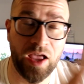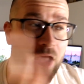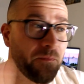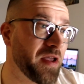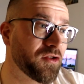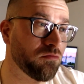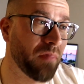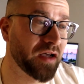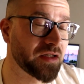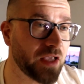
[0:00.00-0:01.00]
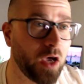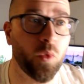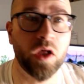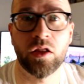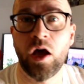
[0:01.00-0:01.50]
I've been to Moscow.
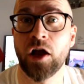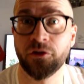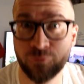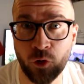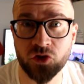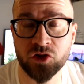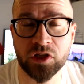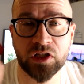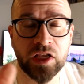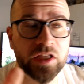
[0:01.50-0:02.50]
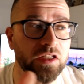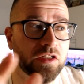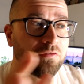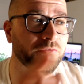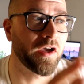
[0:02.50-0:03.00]
Well, unfortunately, I
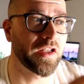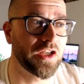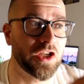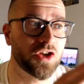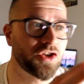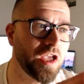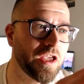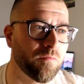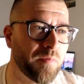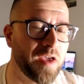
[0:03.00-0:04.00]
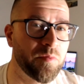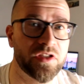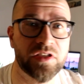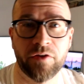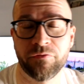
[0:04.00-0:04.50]
didn't find any shaky
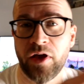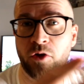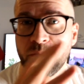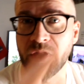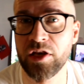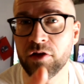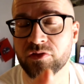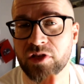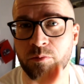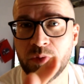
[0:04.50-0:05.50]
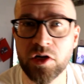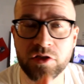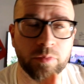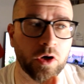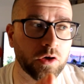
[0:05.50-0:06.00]
pavements. I found plenty of St.
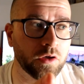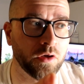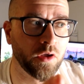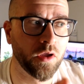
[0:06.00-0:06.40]
Petersburg.